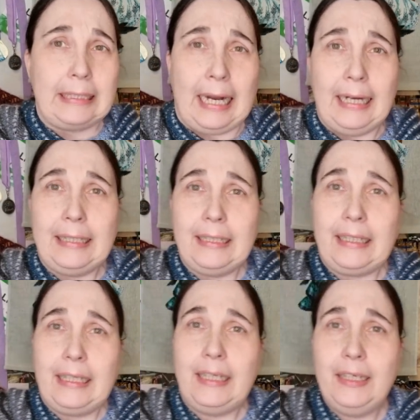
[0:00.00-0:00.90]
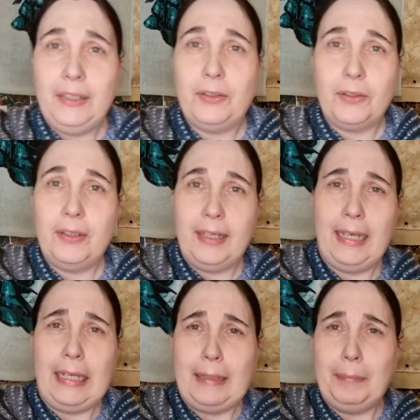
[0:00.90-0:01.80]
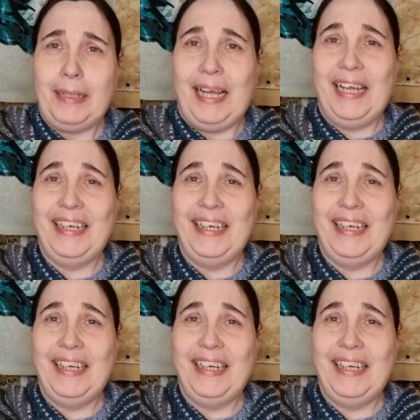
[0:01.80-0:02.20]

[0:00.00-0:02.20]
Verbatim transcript: Kylie, you're gonna hate me.